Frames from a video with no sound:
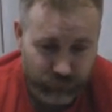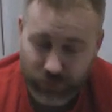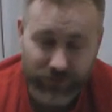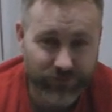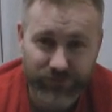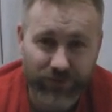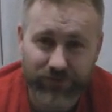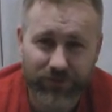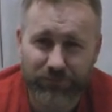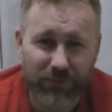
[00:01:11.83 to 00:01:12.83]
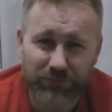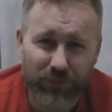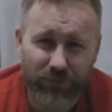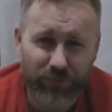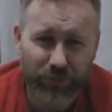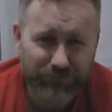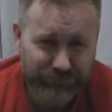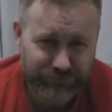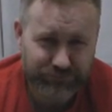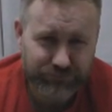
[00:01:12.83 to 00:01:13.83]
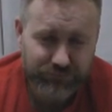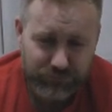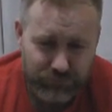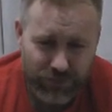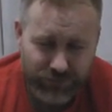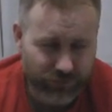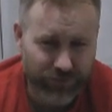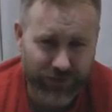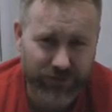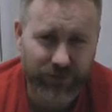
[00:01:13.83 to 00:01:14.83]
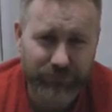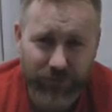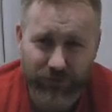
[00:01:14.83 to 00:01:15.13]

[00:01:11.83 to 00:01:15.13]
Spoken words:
really, it's just been beautiful. So thank you.